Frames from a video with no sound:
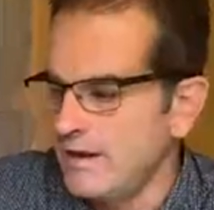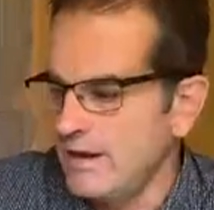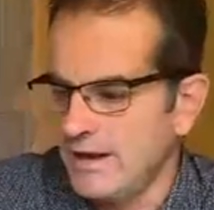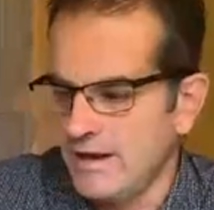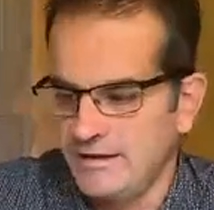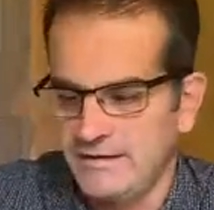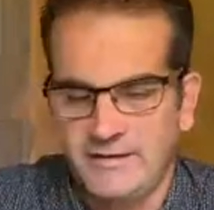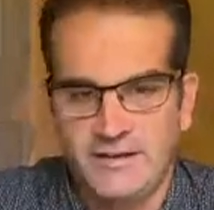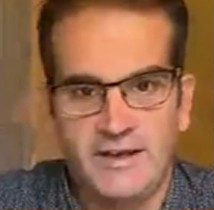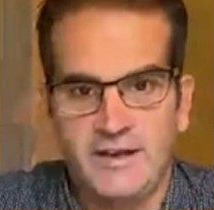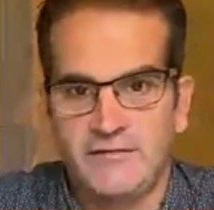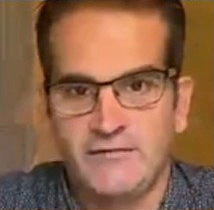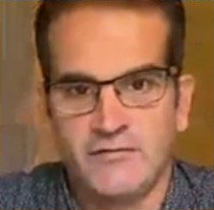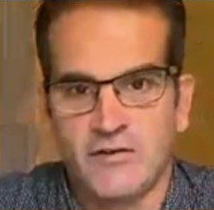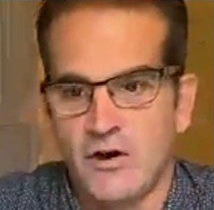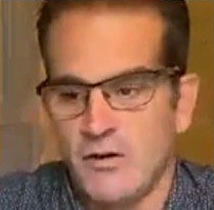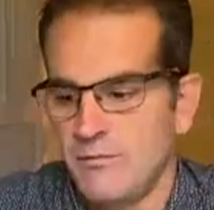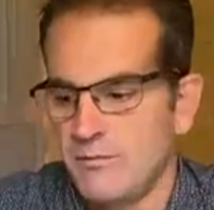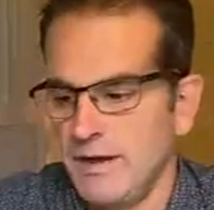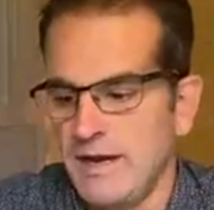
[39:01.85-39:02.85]
Is he
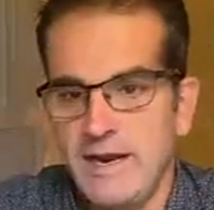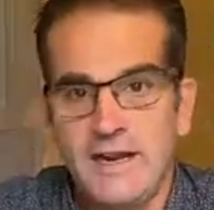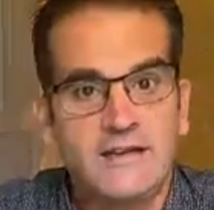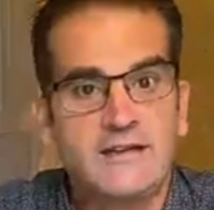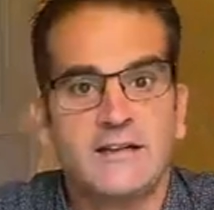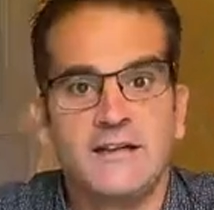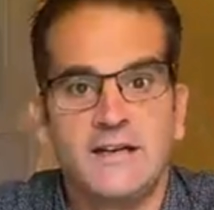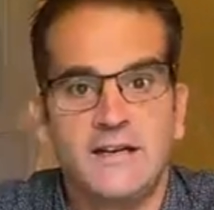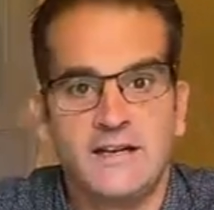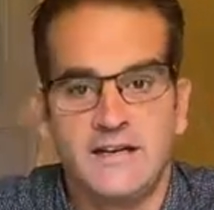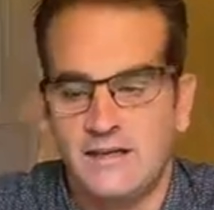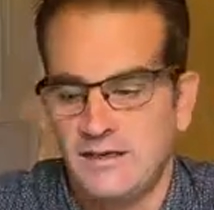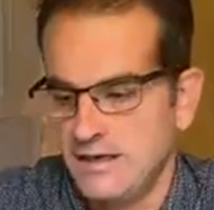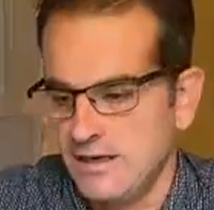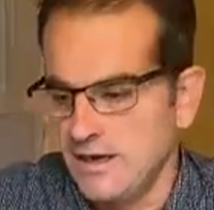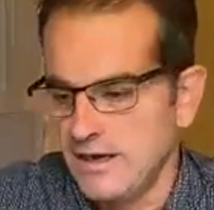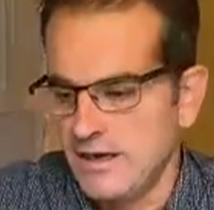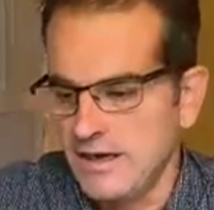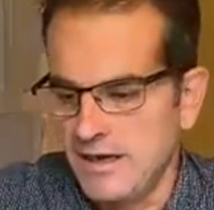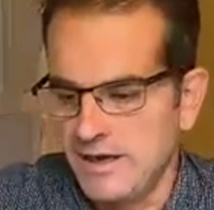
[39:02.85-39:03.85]
from Italy?
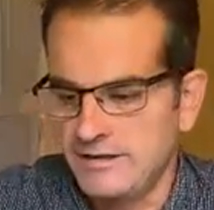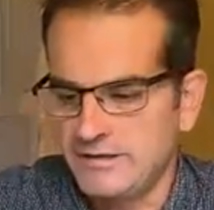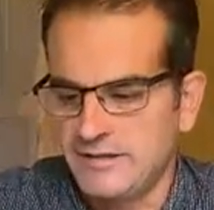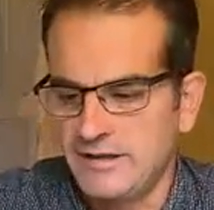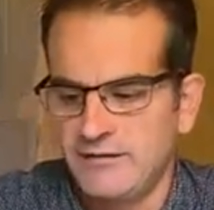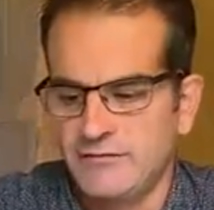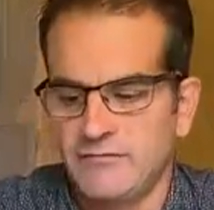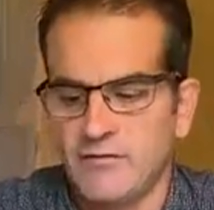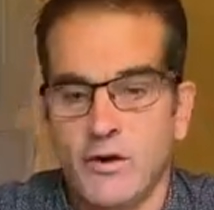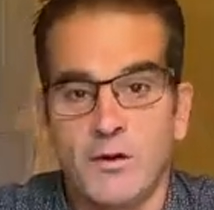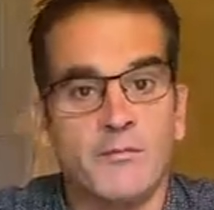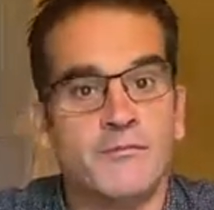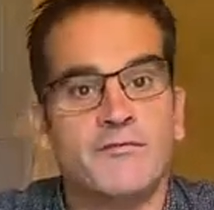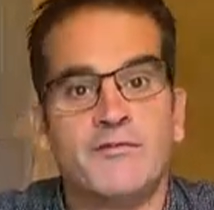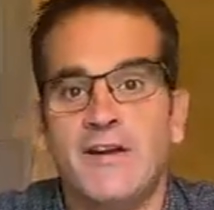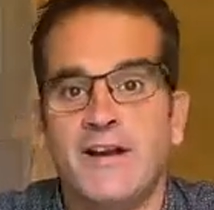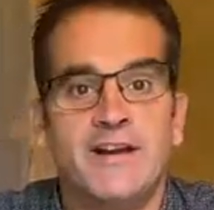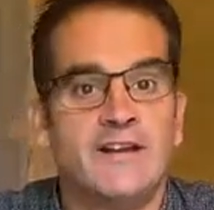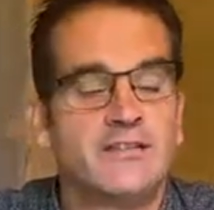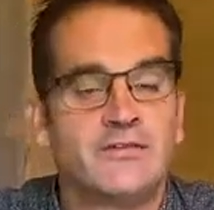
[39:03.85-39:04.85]
Is he from
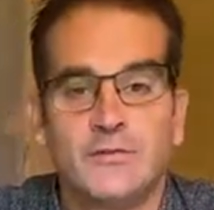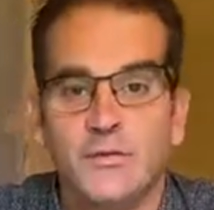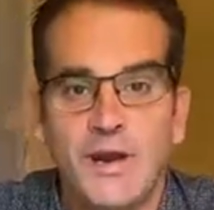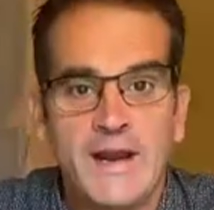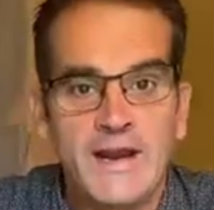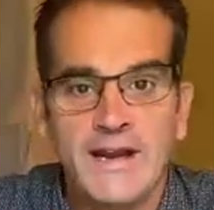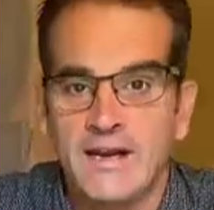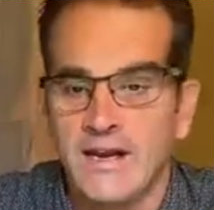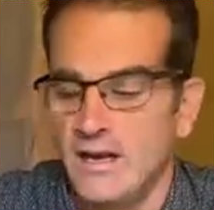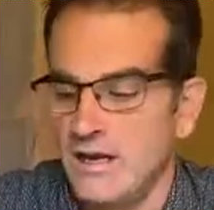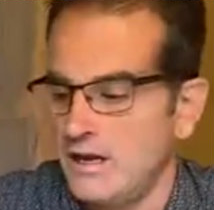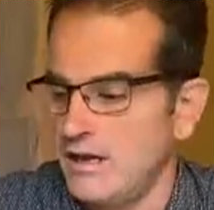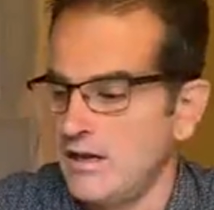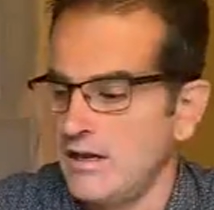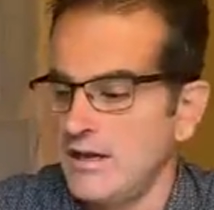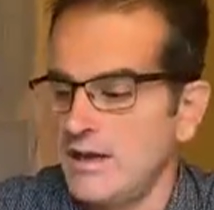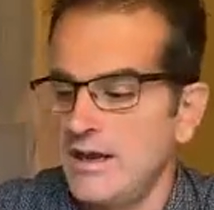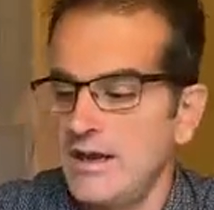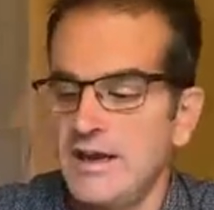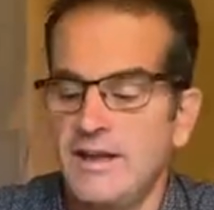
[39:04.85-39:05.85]
Venezuela?
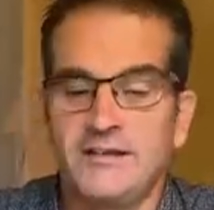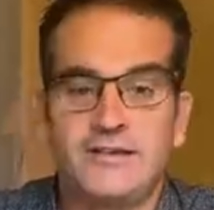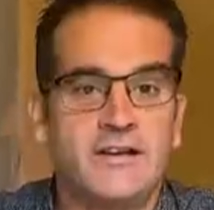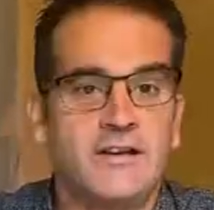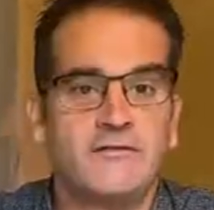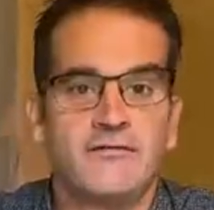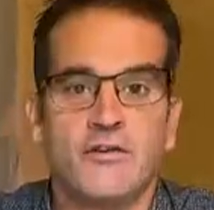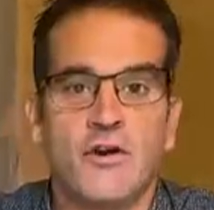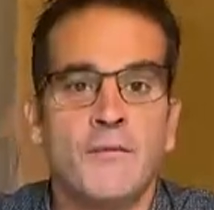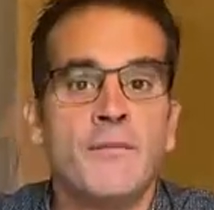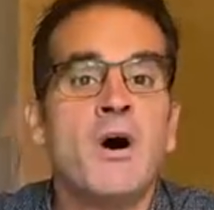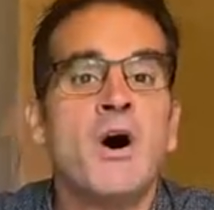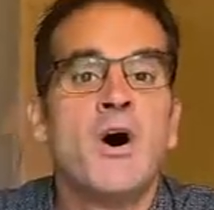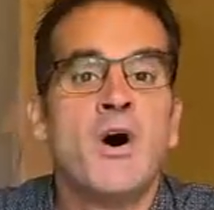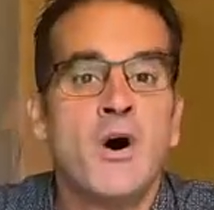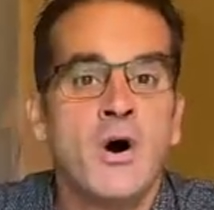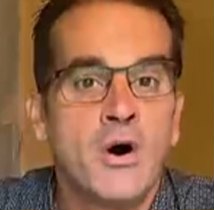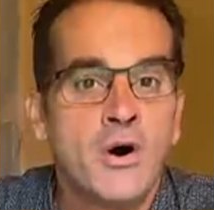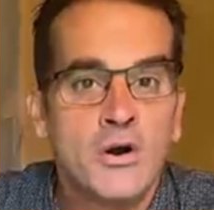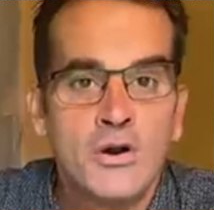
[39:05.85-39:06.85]
Is he from
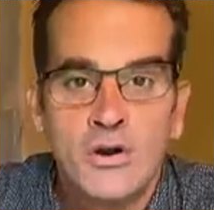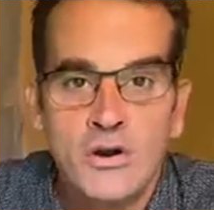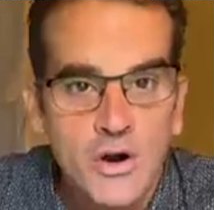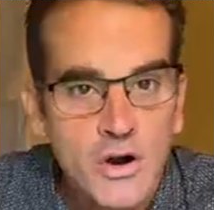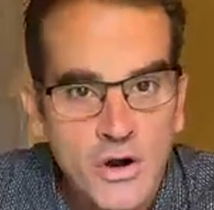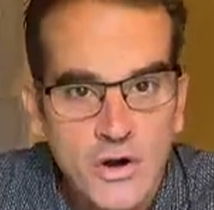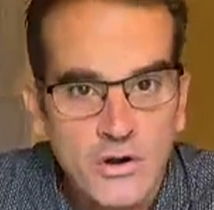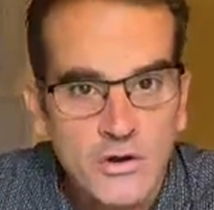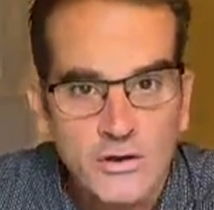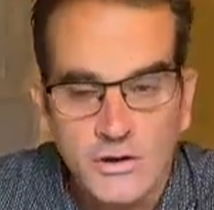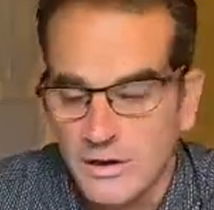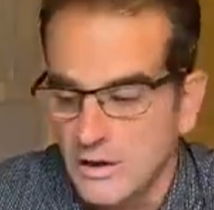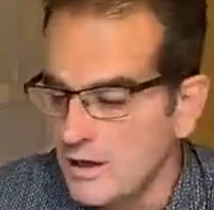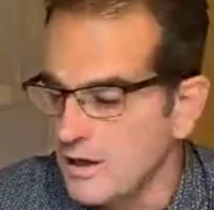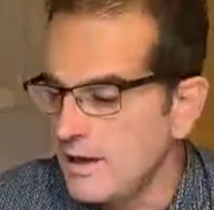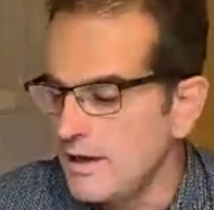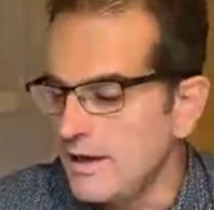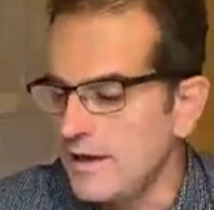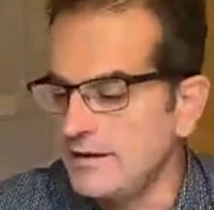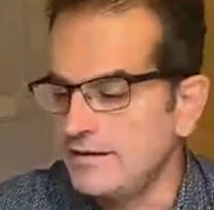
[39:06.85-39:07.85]
Hong Kong?
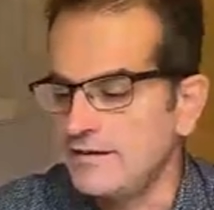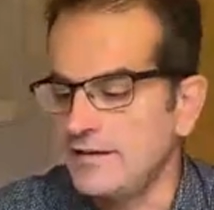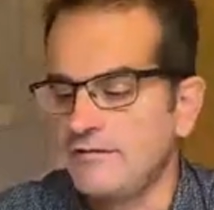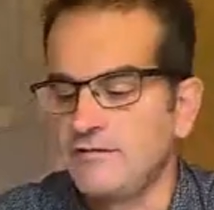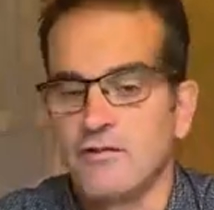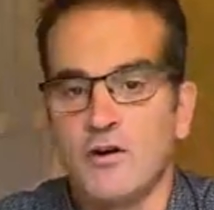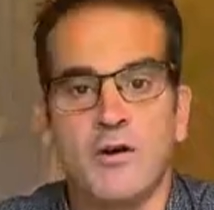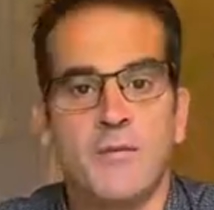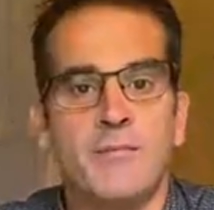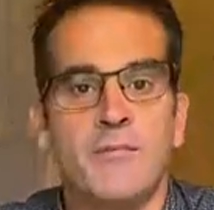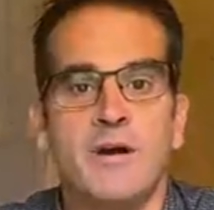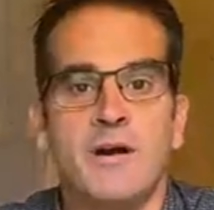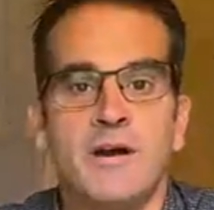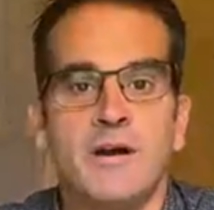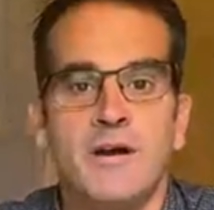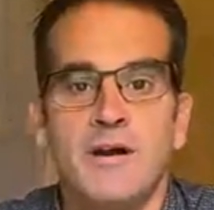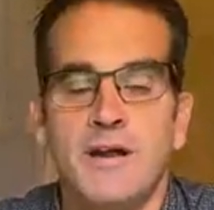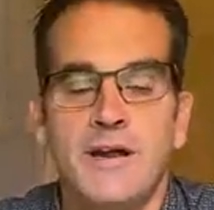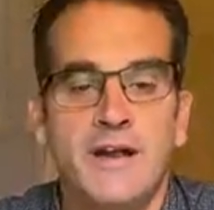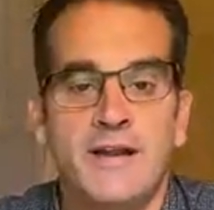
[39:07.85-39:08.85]
Is he from
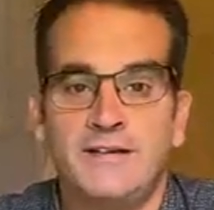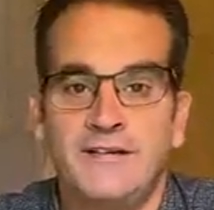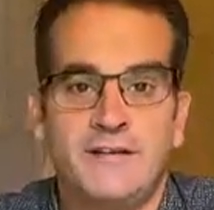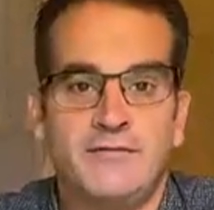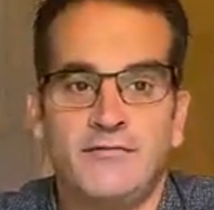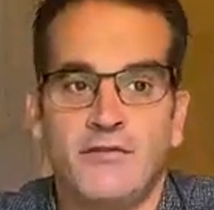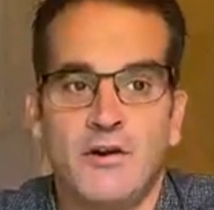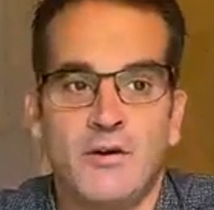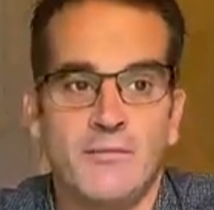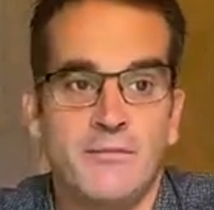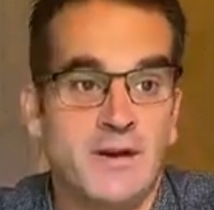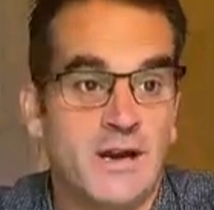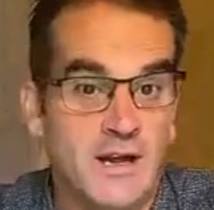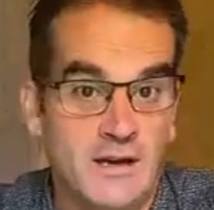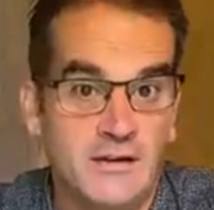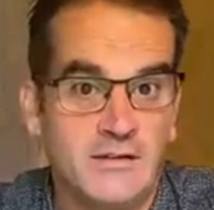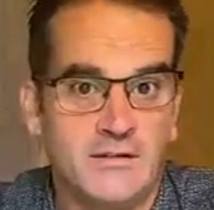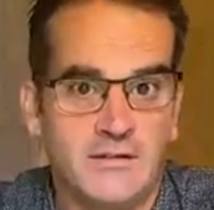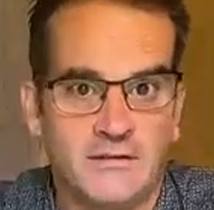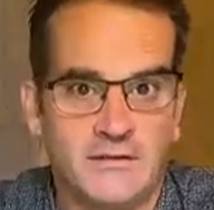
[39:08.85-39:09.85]
is he from
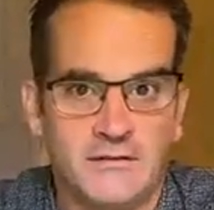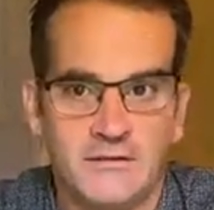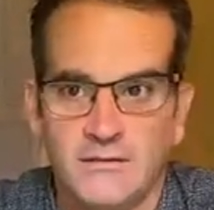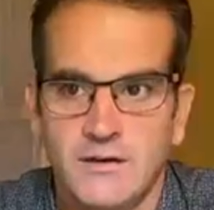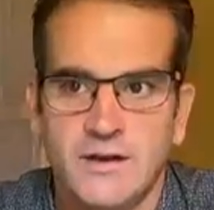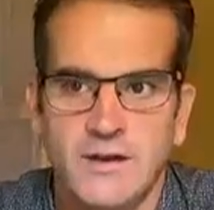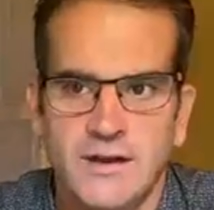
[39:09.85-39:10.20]
London?